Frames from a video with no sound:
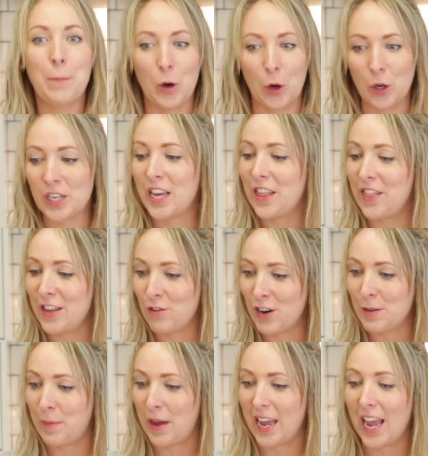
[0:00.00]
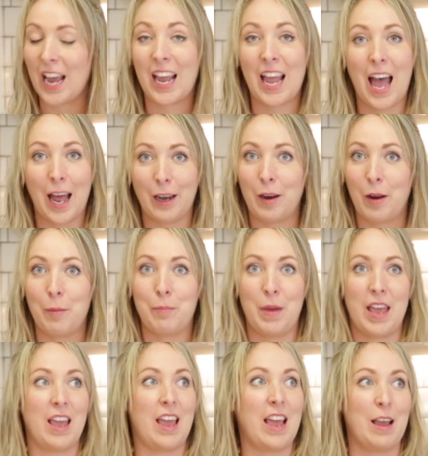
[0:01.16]
But this recipe can
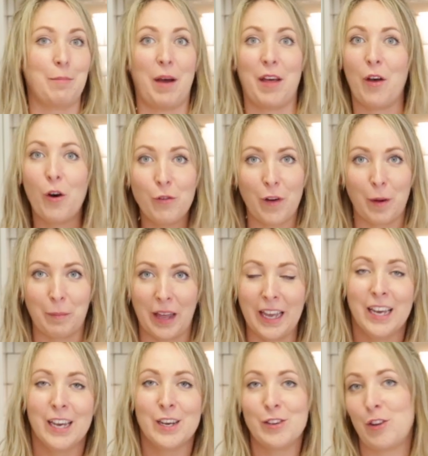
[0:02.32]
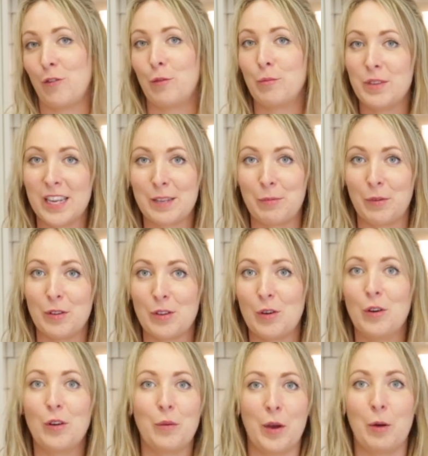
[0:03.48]
be eaten by the whole family, so from 6 months
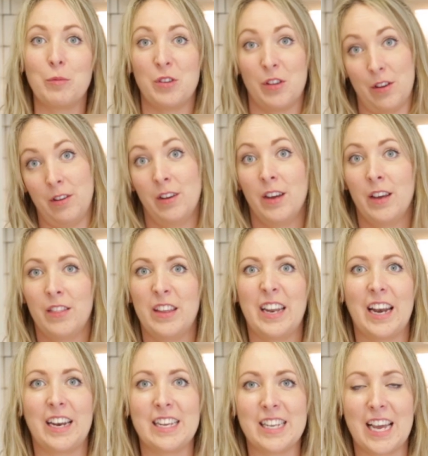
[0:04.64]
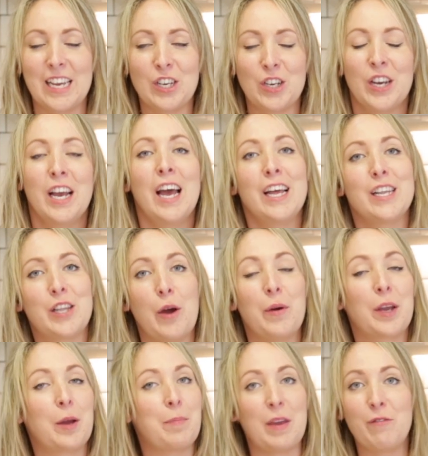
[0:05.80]
all the way up to the daddy's age. So
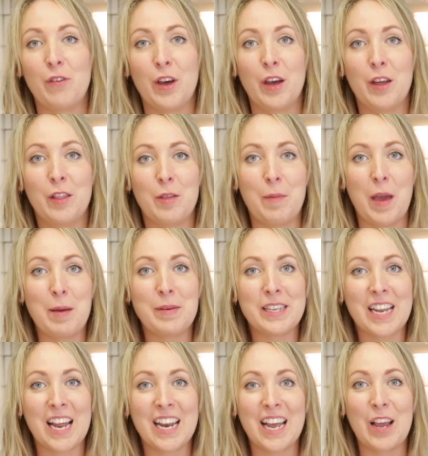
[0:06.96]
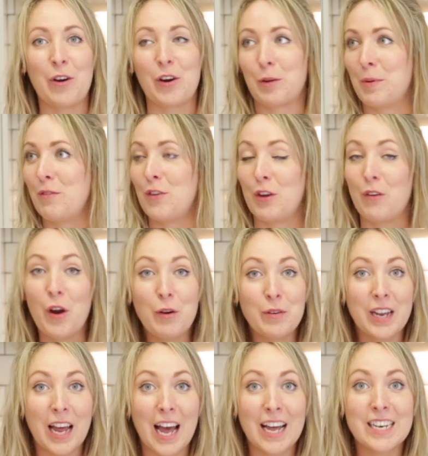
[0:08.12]
it could be for the baby's daddy, or it could be for your own
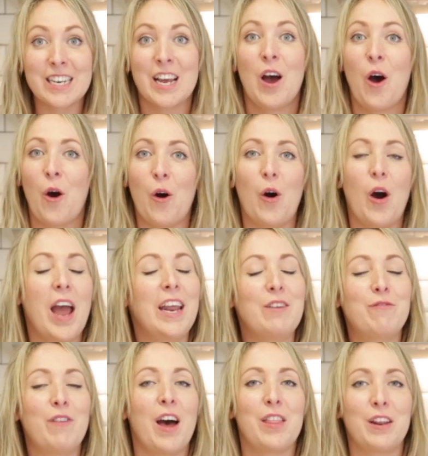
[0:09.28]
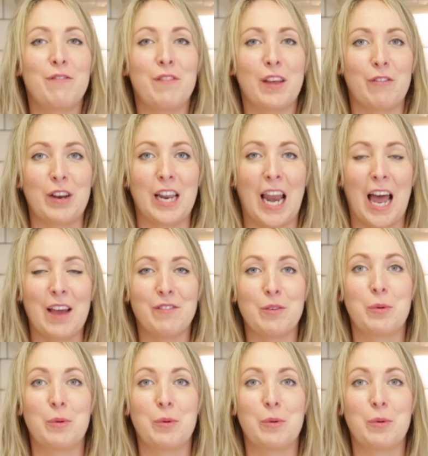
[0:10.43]
dad, or any fatherly figure in your life.